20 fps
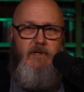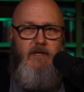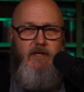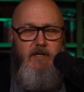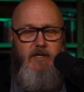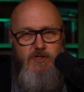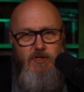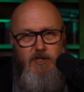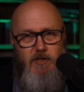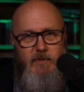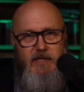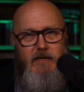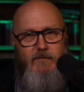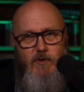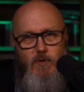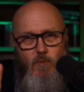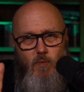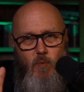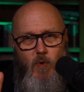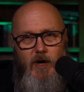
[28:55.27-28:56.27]
So let me give
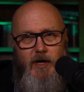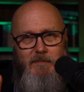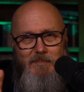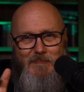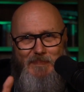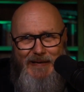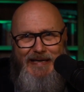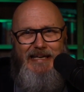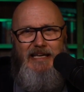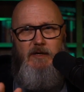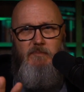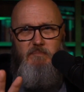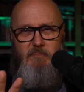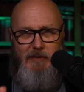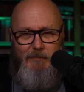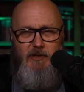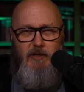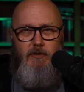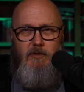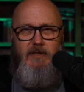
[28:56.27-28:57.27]
you one big
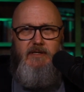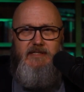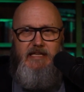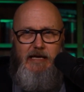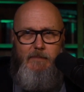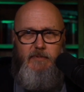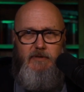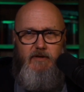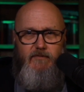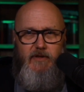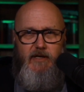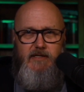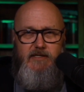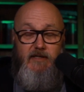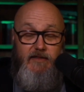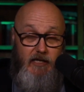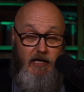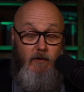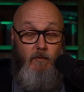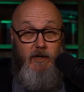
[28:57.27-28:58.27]
biblical example of this,
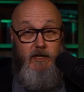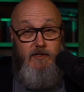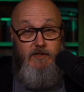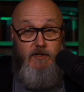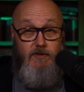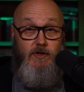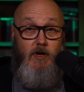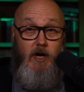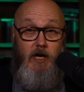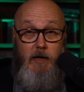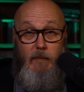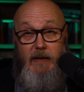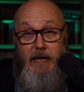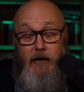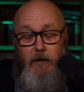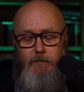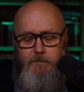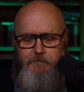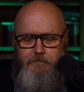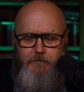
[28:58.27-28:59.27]
and then I want us to talk
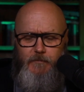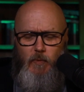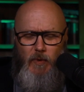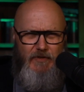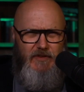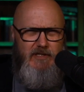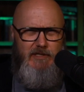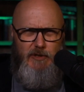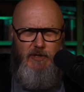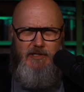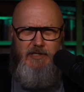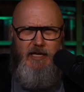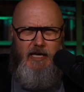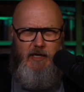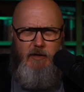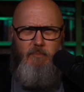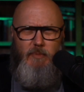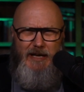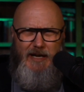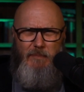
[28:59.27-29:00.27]
about what this looks
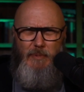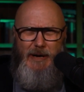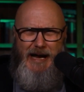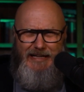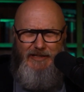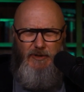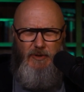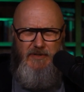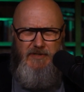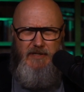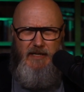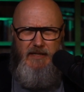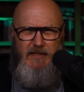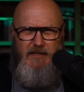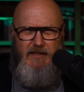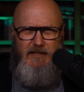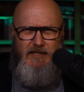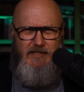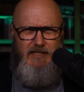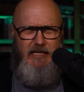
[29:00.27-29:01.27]
like in a practical
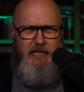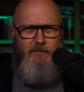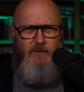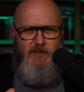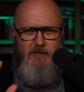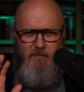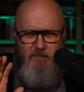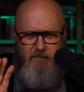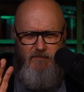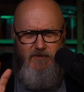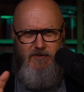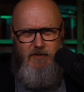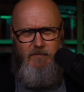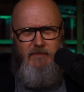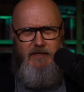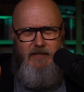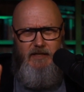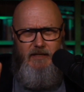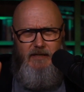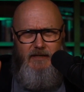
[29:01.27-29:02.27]
sense, just to give you
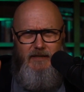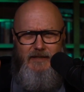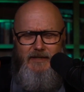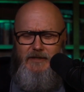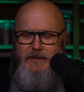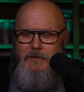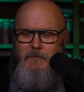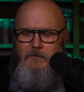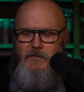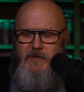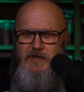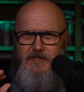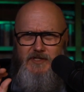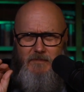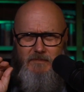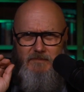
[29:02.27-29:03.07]
some